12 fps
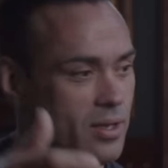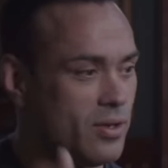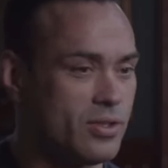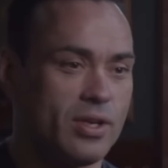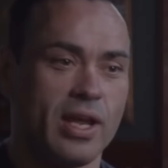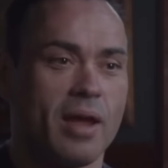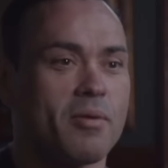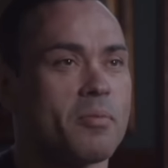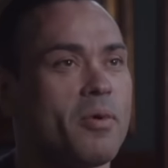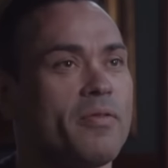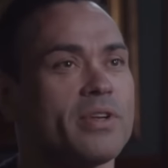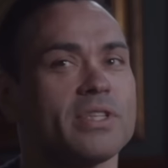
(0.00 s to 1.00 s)
he goes, you came in a
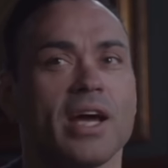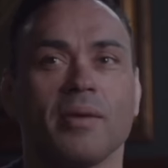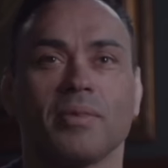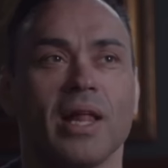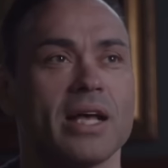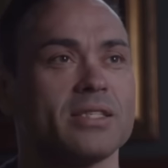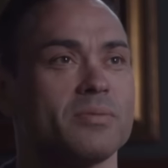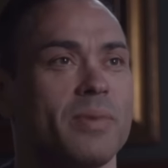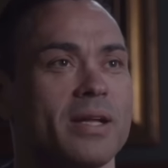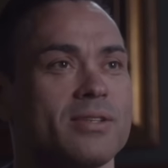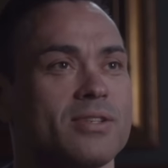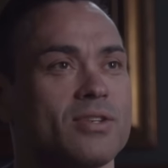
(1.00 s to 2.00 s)
perfect time. Class is
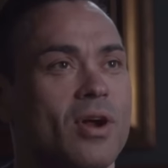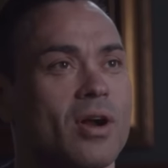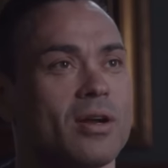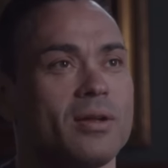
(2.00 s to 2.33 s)
about to start.